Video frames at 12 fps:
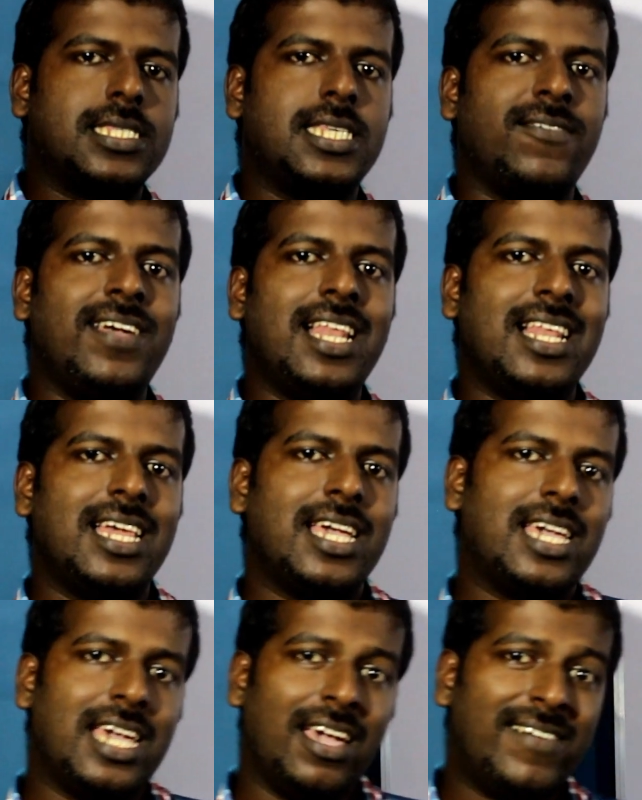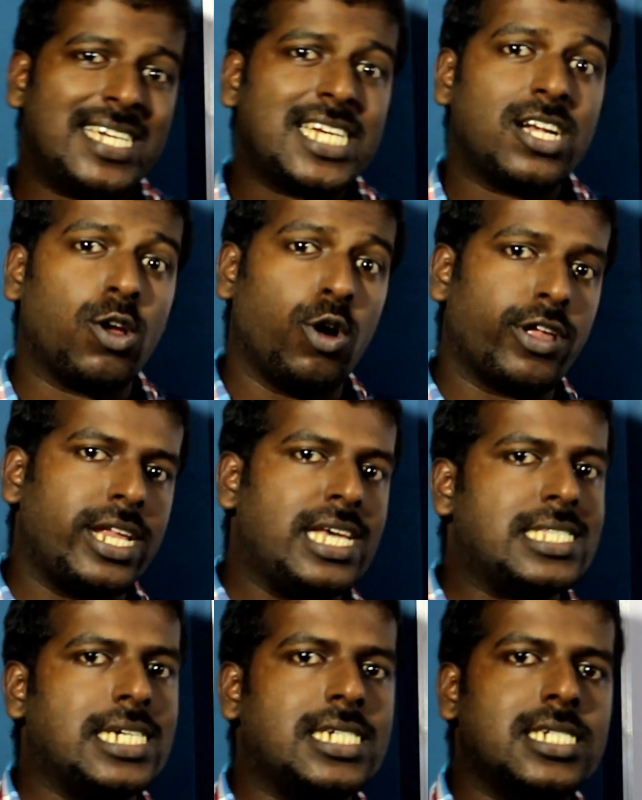civil aviation
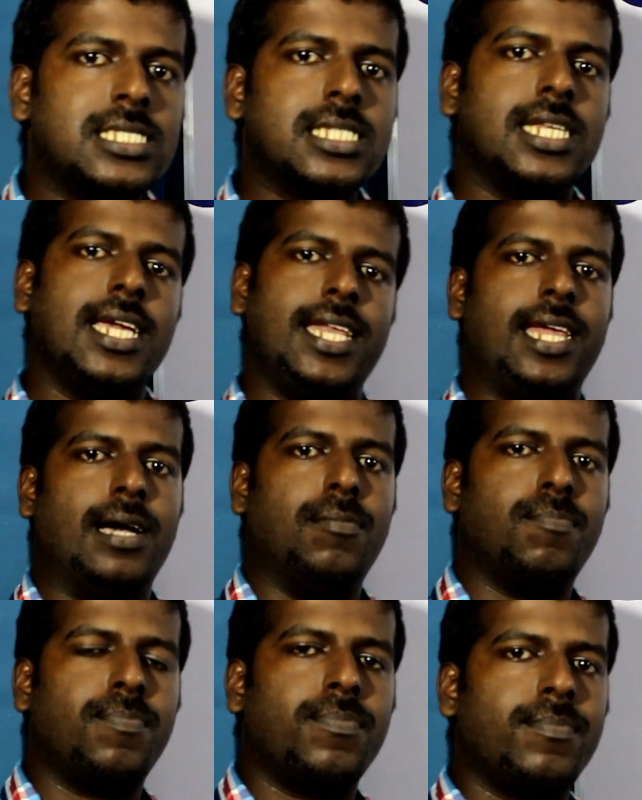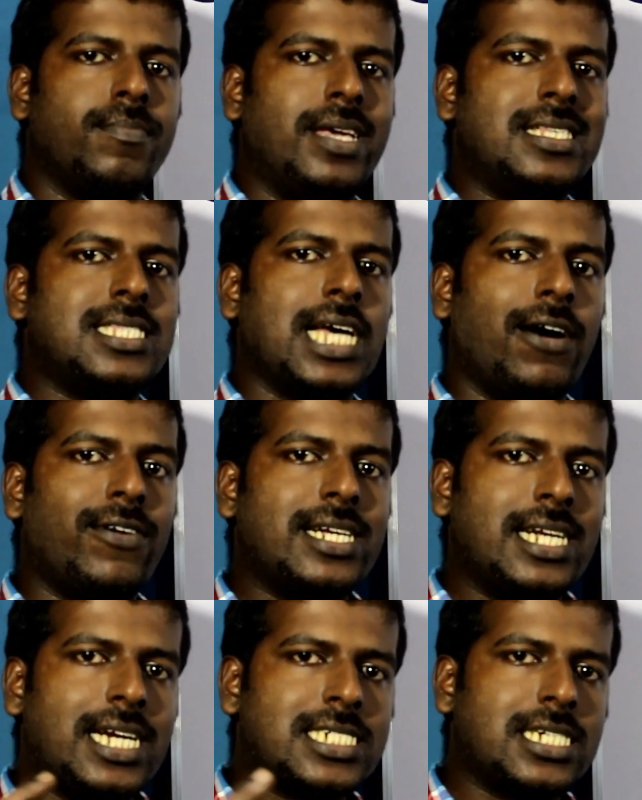organizations in India. Means our
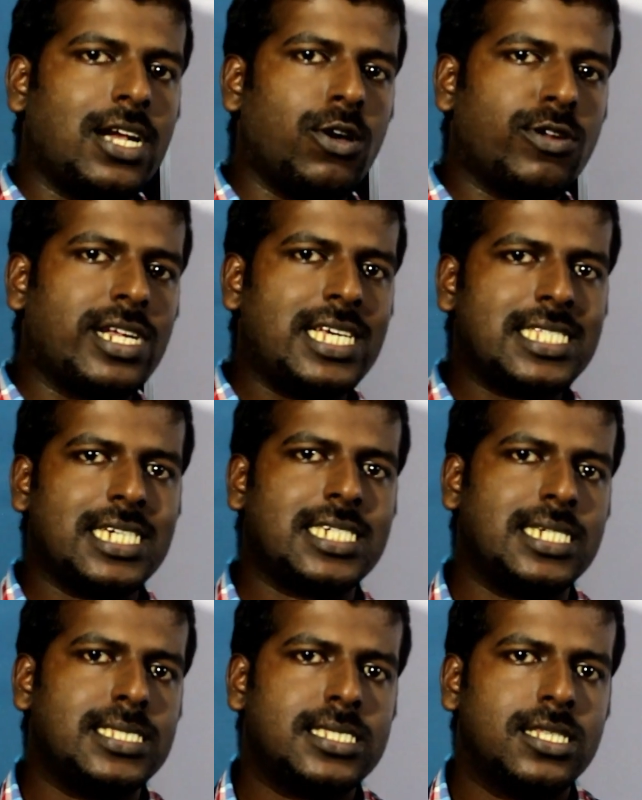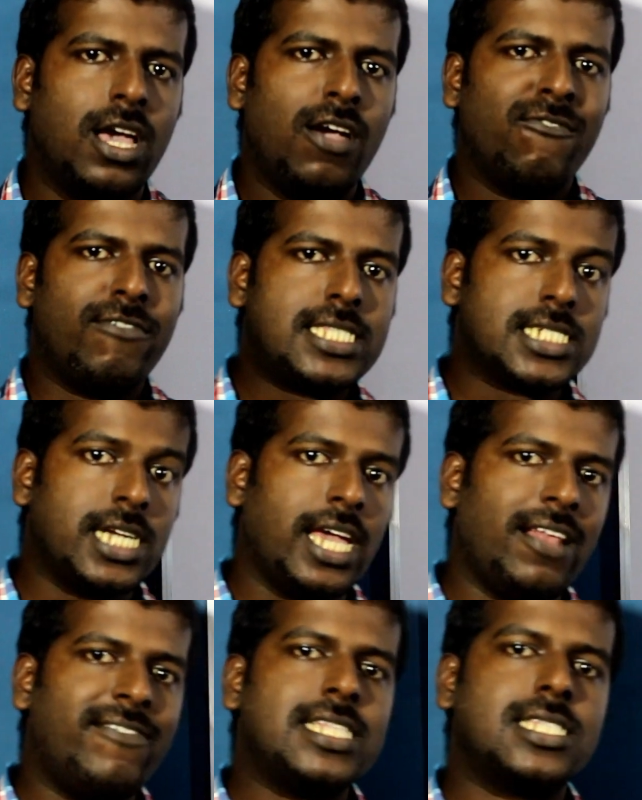national organizations which
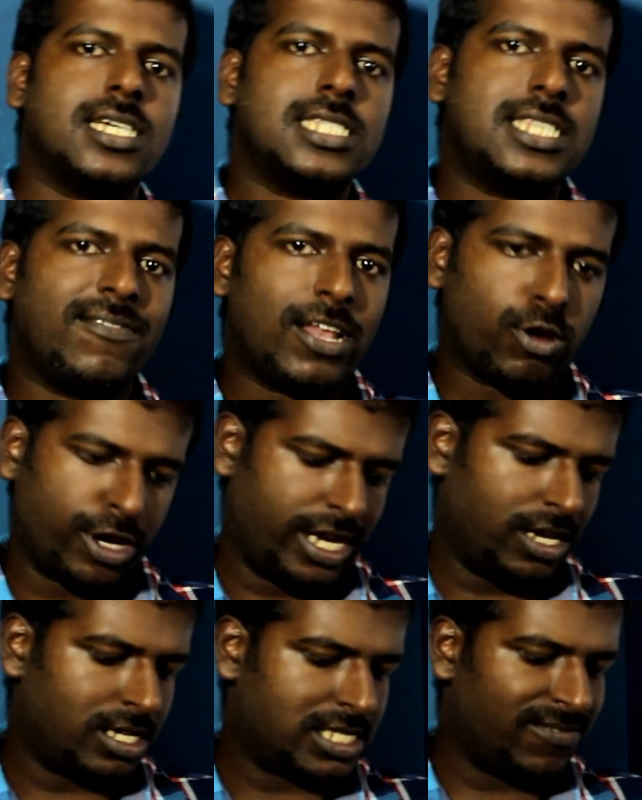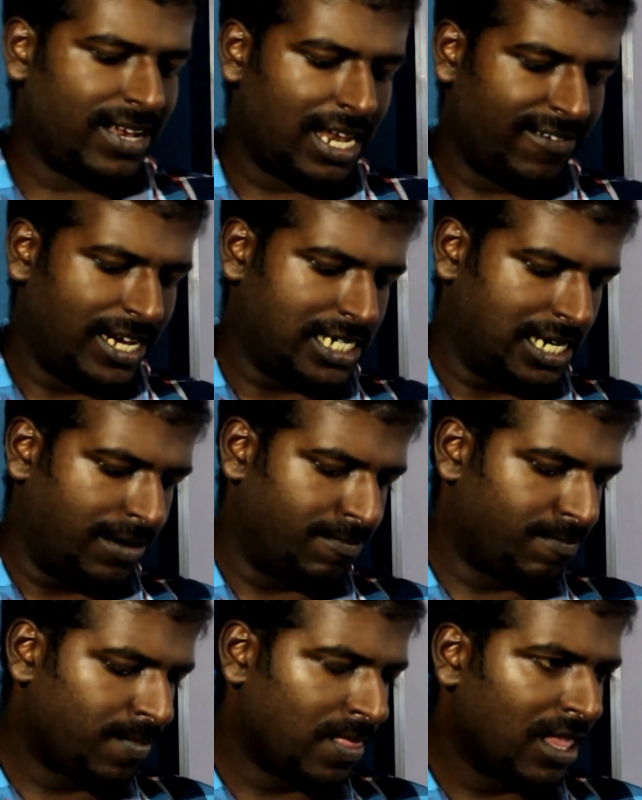deal with civil aviation.
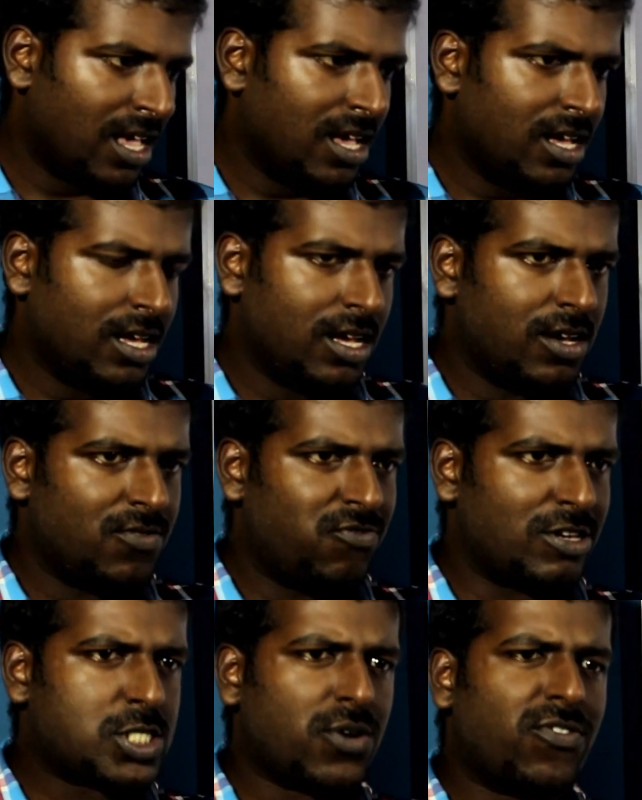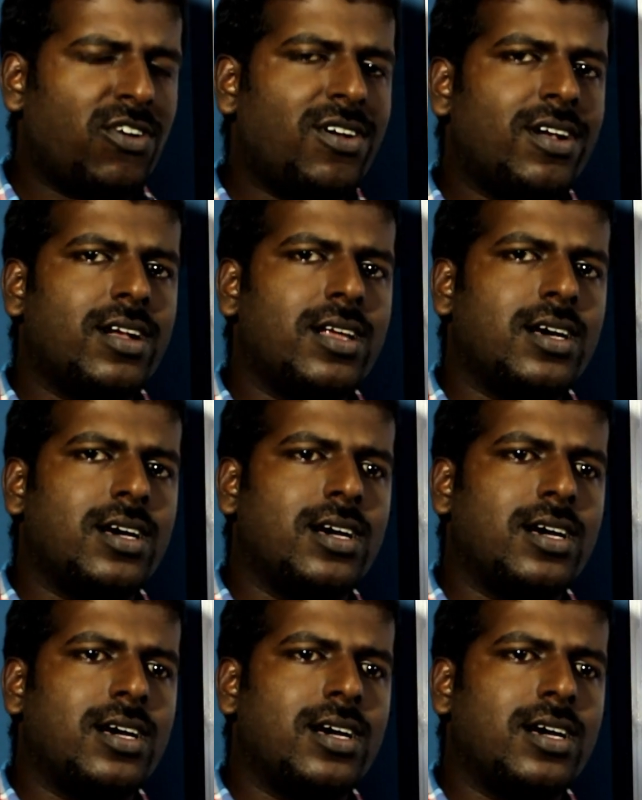First of all,